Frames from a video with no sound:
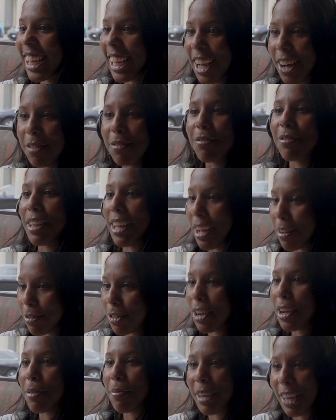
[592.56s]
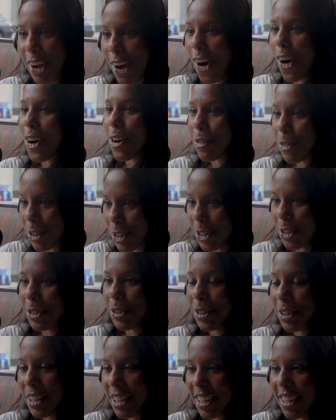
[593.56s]
Like, I'm trying to make it hard for you.
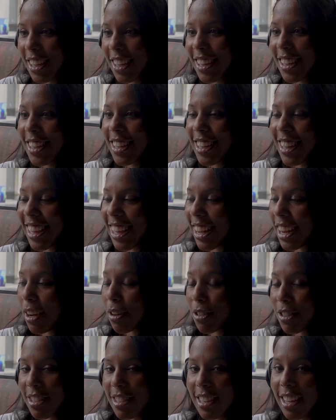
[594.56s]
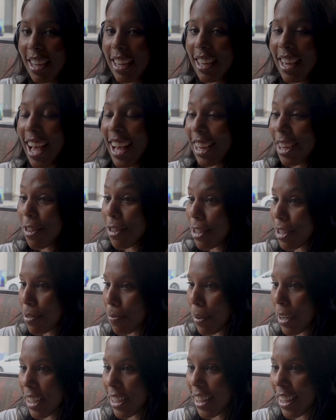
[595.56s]
And I was just like, I can
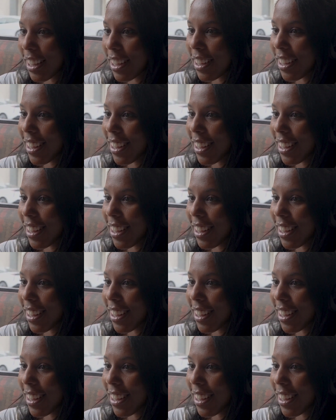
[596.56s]
respect it.